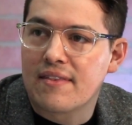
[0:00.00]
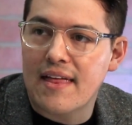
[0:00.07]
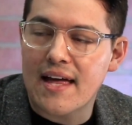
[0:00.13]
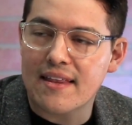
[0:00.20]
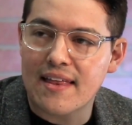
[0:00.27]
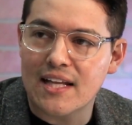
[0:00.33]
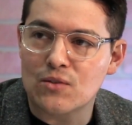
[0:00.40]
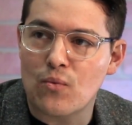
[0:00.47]

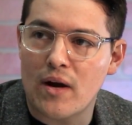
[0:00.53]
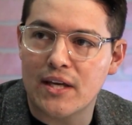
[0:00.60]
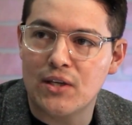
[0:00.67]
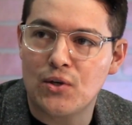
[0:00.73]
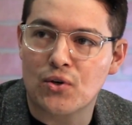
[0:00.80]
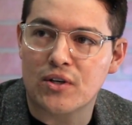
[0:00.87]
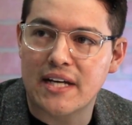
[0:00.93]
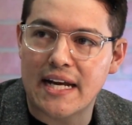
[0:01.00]
That's why
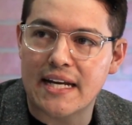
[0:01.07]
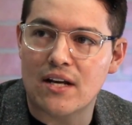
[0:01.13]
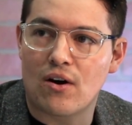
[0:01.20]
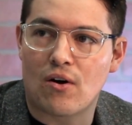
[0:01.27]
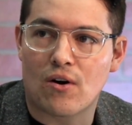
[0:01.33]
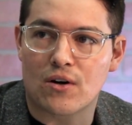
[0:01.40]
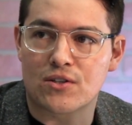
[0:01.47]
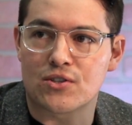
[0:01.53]
you're getting a
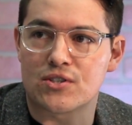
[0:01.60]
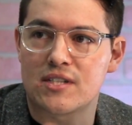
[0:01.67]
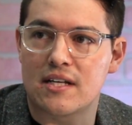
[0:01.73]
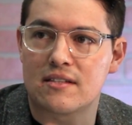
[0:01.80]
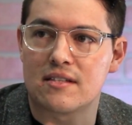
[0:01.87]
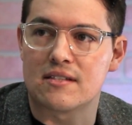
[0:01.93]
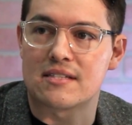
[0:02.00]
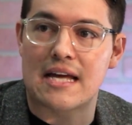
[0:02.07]
harsher
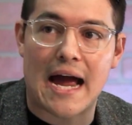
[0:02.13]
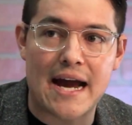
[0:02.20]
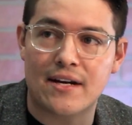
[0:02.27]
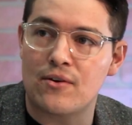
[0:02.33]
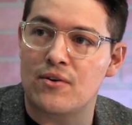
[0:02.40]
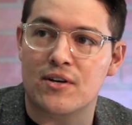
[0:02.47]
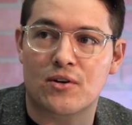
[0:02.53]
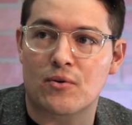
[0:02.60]
sentence. I
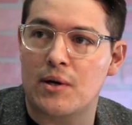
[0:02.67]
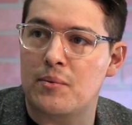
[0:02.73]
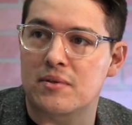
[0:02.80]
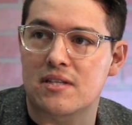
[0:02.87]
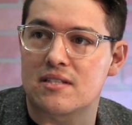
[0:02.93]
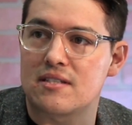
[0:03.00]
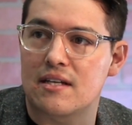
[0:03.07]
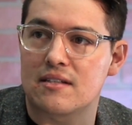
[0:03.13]
don't agree
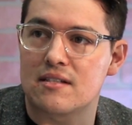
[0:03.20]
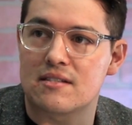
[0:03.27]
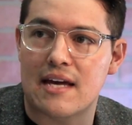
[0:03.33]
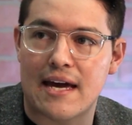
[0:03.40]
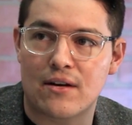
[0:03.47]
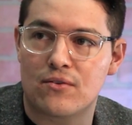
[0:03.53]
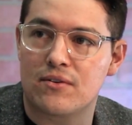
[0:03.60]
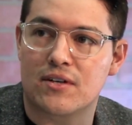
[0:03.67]
with the sentence.
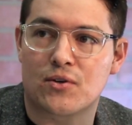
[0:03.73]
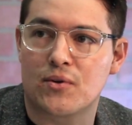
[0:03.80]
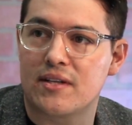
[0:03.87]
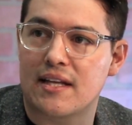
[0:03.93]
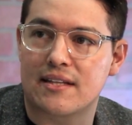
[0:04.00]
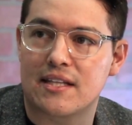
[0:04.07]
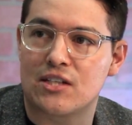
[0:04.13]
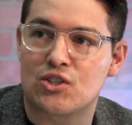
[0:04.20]
I don't agree
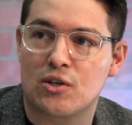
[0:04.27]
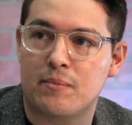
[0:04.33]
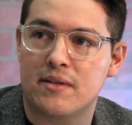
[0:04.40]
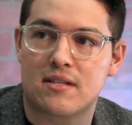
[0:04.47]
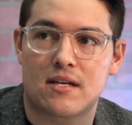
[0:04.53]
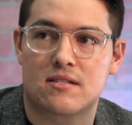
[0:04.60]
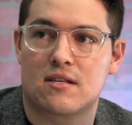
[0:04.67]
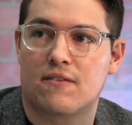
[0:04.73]
that they should be
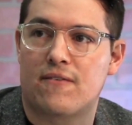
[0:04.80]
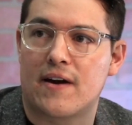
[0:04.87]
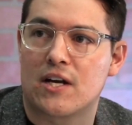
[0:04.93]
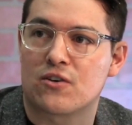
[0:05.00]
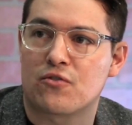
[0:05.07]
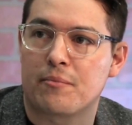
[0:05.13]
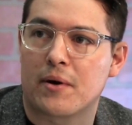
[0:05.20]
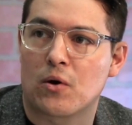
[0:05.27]
testing
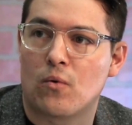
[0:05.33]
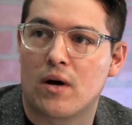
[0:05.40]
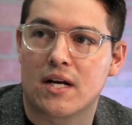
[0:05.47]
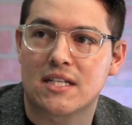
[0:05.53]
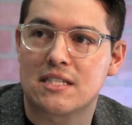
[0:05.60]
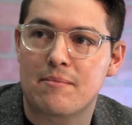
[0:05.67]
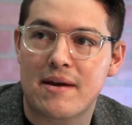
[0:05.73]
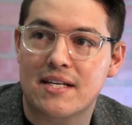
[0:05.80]
fighters for marijuana
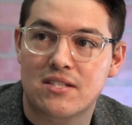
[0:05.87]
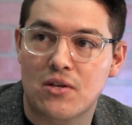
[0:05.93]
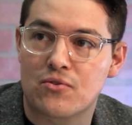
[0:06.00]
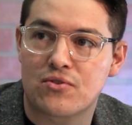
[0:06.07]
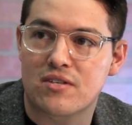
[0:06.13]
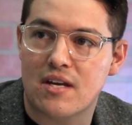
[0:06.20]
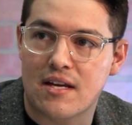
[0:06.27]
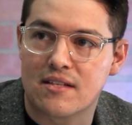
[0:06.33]
because it makes no
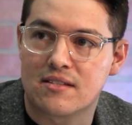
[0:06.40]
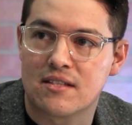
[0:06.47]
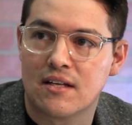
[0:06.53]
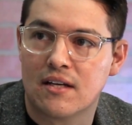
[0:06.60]
sense.